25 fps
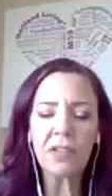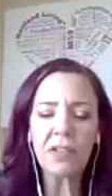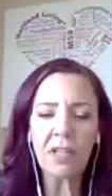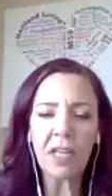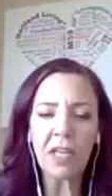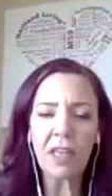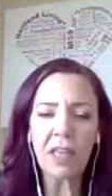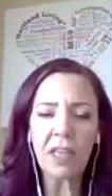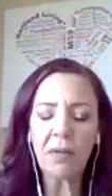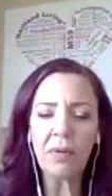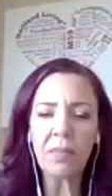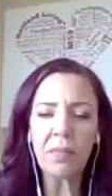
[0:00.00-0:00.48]

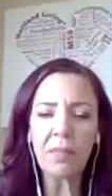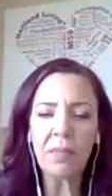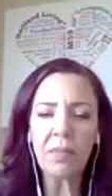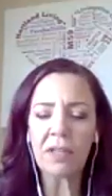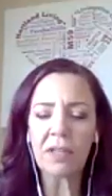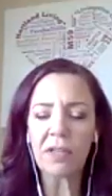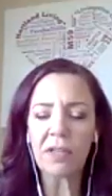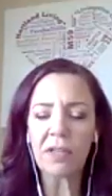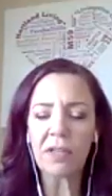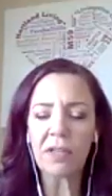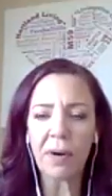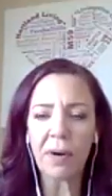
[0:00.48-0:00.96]
that would be
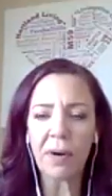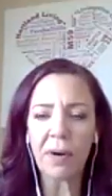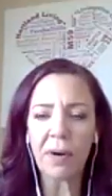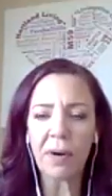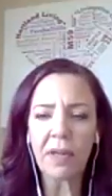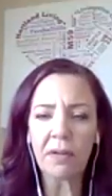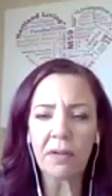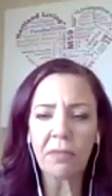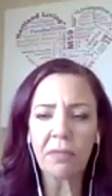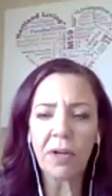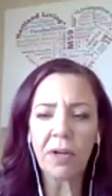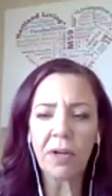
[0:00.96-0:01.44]
such a
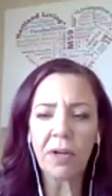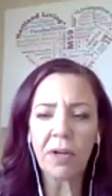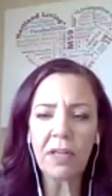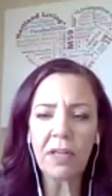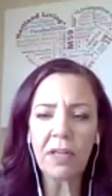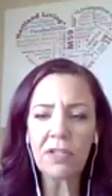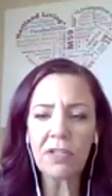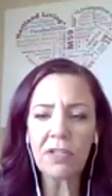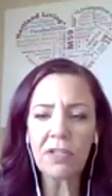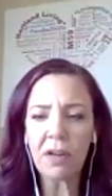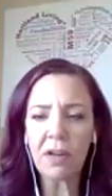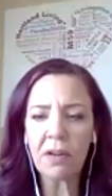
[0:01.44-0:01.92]
burden, wouldn't
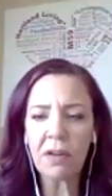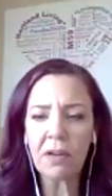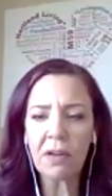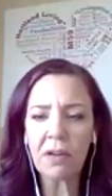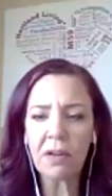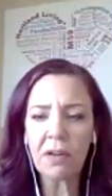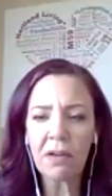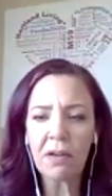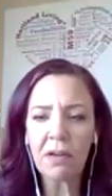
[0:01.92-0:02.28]
it, Chuck?